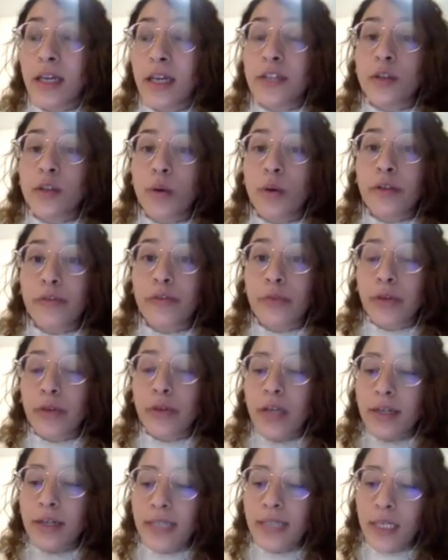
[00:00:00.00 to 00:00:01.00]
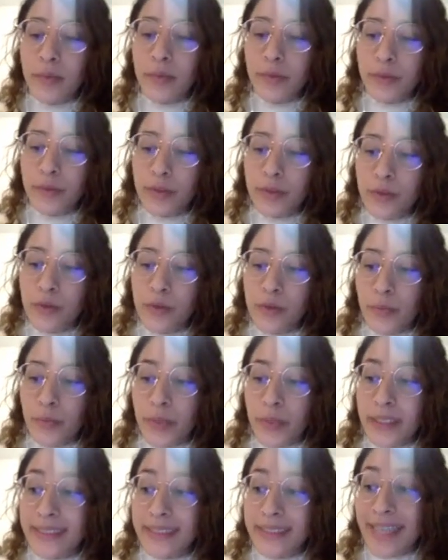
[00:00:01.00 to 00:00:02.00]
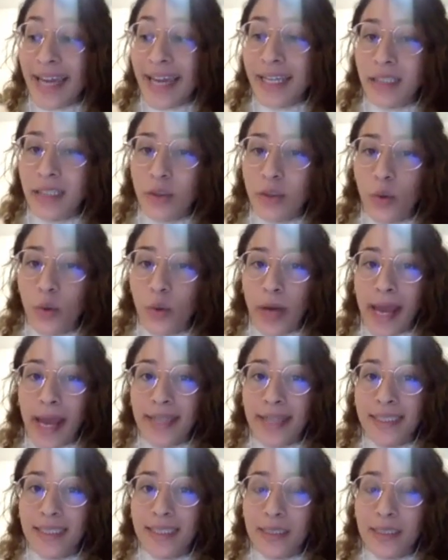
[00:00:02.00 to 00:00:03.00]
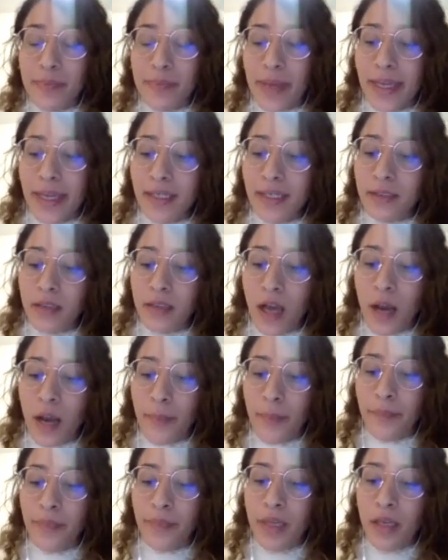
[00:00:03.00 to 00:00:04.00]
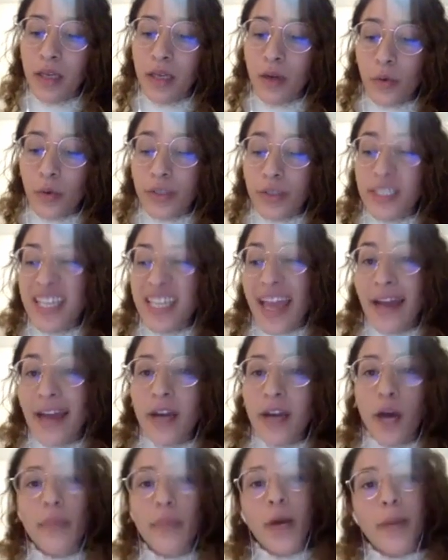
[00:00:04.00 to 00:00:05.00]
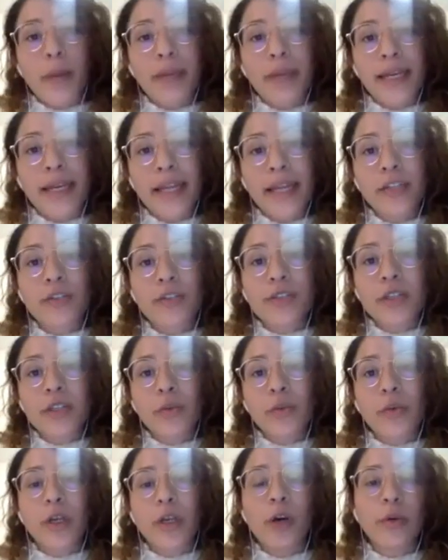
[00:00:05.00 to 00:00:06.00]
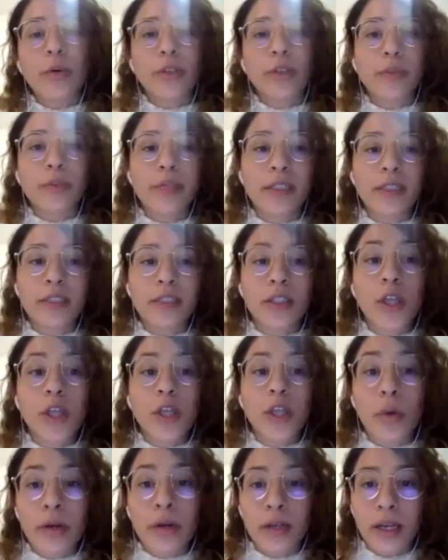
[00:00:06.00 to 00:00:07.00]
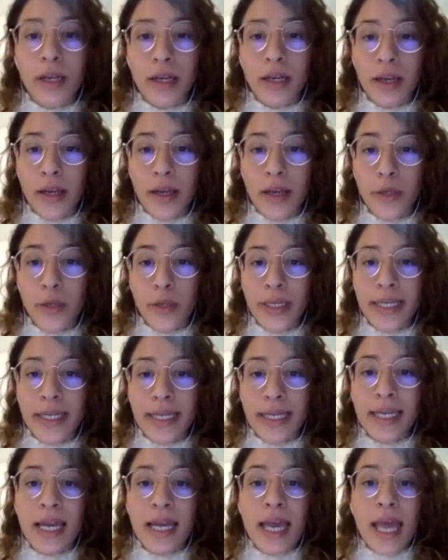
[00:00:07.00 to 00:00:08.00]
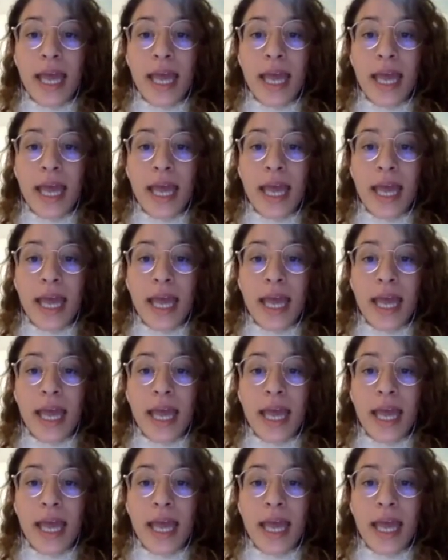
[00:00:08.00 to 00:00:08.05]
So if we're not able to predict or anticipate or scan upcoming letters, then we're going to be slower in reading.